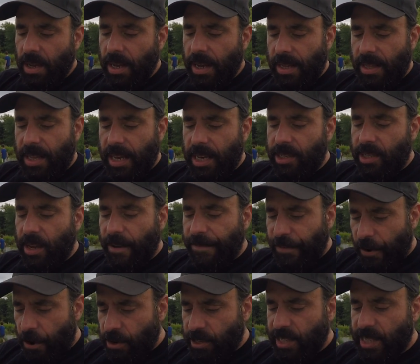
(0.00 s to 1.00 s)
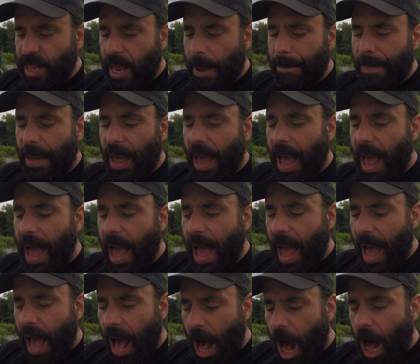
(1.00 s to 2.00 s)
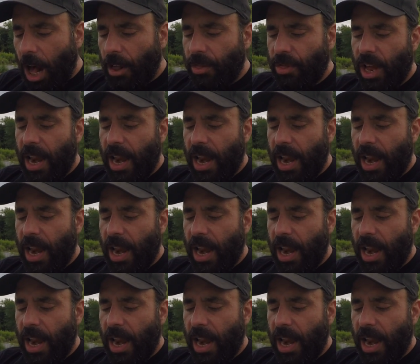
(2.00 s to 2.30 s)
It is the first step on